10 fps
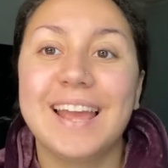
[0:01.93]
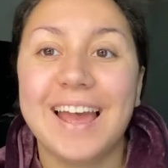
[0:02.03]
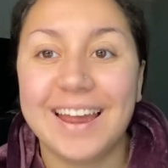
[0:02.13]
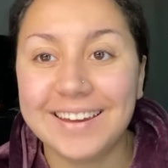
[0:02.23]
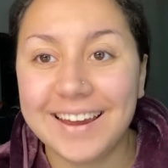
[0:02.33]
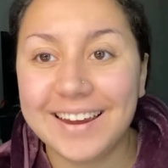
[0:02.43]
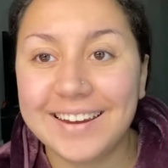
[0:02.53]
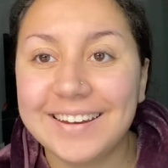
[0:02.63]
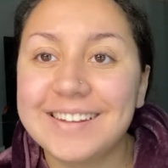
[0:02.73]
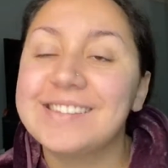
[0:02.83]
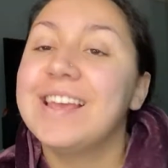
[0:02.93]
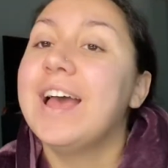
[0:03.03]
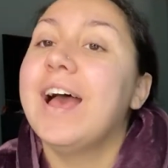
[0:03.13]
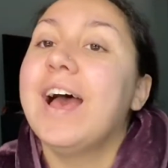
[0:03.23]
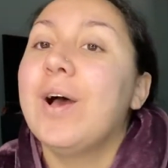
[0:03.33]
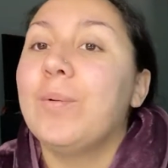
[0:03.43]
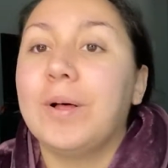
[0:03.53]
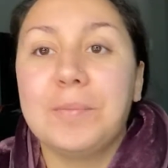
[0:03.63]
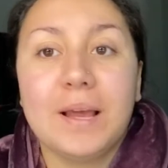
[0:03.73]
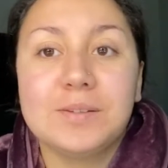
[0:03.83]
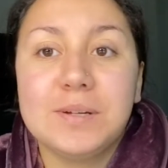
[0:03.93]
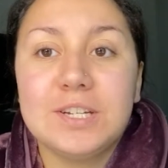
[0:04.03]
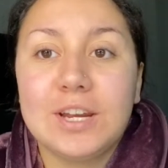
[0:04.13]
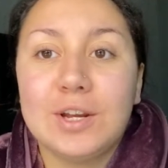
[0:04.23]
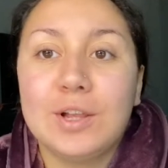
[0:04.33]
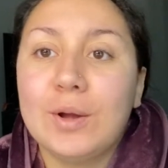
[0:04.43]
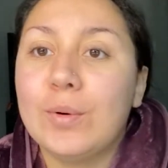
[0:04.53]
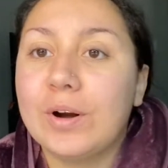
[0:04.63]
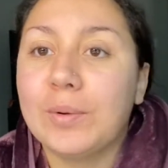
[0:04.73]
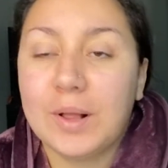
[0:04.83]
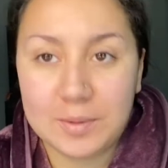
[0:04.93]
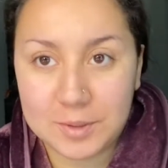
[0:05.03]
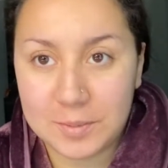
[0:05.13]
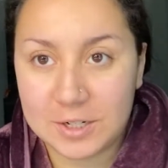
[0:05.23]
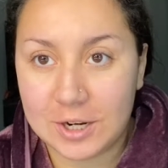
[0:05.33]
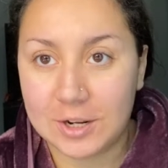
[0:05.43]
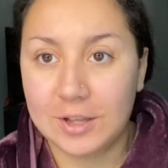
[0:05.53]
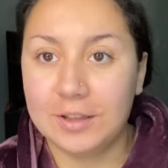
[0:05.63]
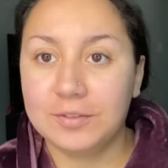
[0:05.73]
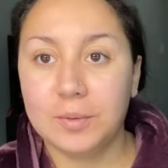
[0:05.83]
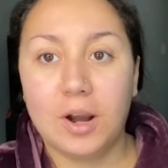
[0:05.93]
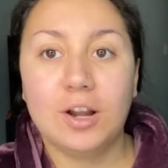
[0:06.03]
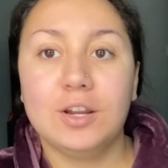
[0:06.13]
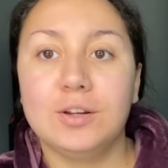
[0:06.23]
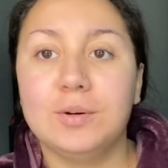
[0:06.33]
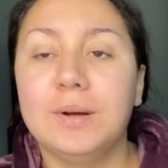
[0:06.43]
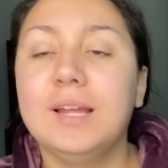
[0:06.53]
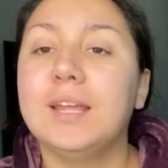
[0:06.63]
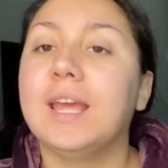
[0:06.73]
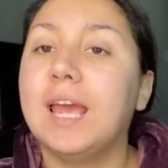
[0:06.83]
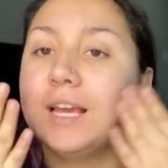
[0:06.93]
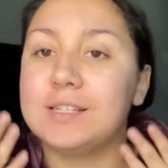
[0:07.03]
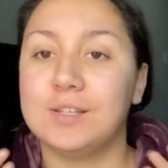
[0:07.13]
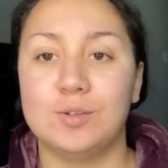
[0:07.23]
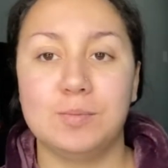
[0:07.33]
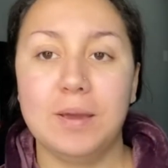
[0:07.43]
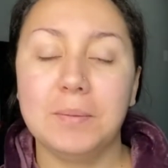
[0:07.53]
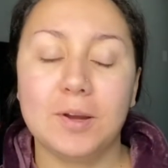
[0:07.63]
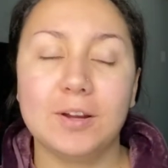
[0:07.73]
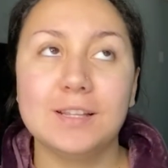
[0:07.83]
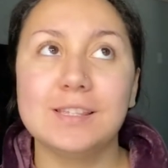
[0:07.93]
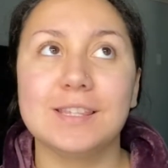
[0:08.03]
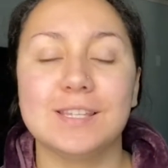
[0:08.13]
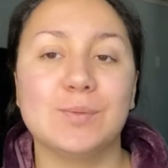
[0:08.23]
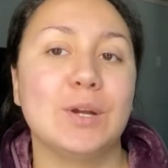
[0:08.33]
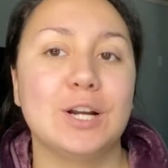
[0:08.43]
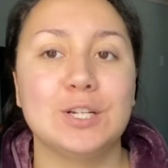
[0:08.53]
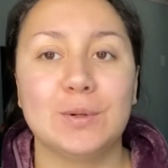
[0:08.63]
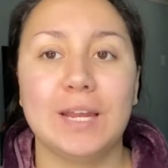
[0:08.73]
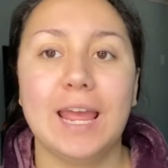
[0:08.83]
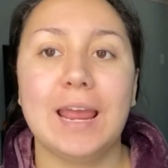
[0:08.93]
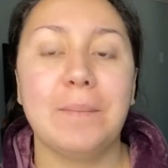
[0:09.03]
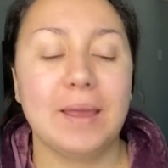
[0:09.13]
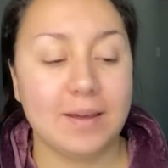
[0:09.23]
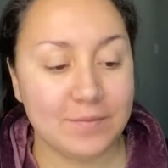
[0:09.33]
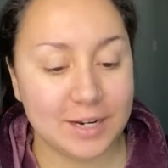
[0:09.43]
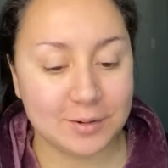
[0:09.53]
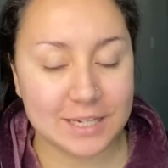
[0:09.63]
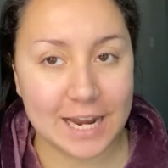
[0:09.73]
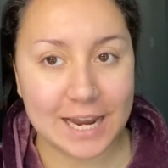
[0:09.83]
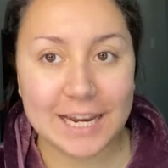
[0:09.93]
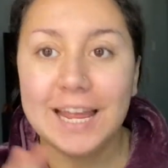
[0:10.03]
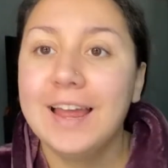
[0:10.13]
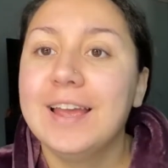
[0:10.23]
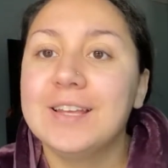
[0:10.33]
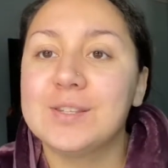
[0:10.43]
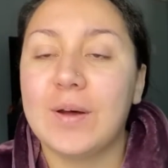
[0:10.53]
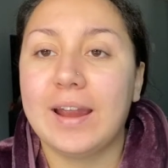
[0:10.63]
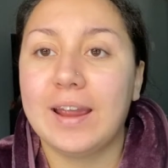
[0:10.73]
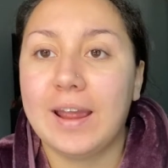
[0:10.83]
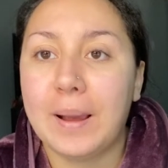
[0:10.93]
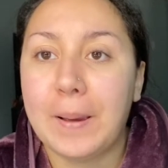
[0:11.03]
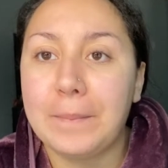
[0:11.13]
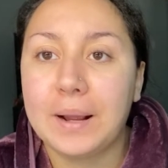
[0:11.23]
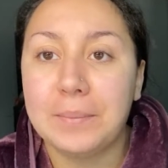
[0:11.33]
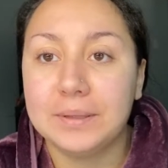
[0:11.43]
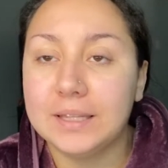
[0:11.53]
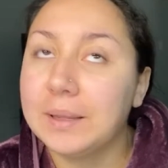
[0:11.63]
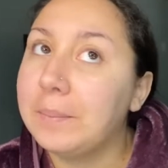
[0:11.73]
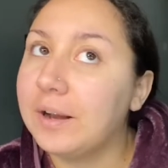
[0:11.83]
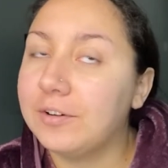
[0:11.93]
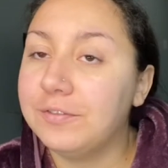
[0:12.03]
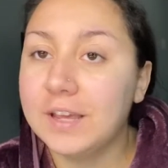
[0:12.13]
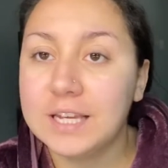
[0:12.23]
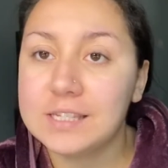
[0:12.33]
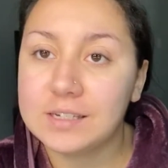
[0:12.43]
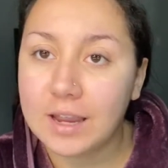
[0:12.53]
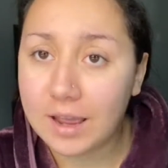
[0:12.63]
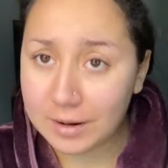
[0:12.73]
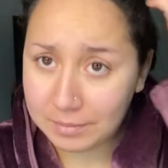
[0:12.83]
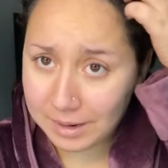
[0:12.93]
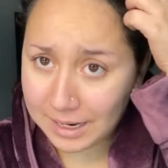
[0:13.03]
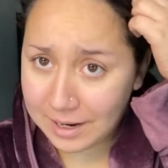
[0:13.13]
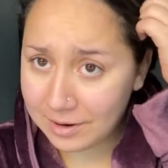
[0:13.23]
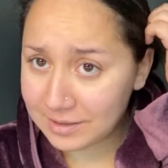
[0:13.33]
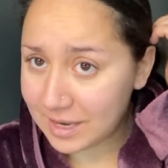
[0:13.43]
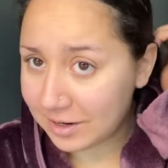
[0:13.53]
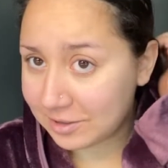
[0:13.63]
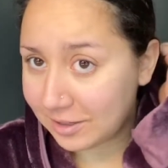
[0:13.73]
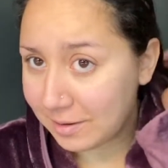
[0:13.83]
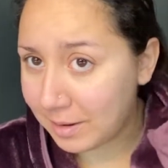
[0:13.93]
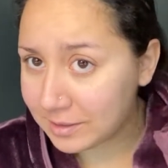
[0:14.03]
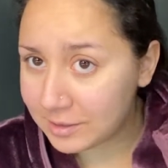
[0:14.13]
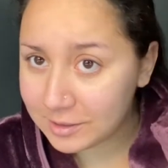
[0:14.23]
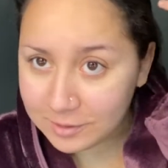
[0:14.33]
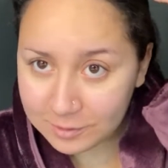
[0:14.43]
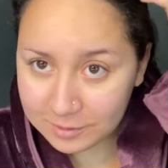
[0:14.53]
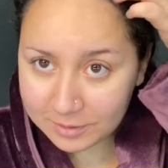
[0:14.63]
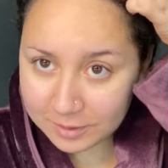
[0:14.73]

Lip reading: Hi guys, welcome back to my channel, or welcome to my channel if you are new. Excuse my appearance, we are doing a makeup video today. So I am completely barefaced and my hair is actually a mess too.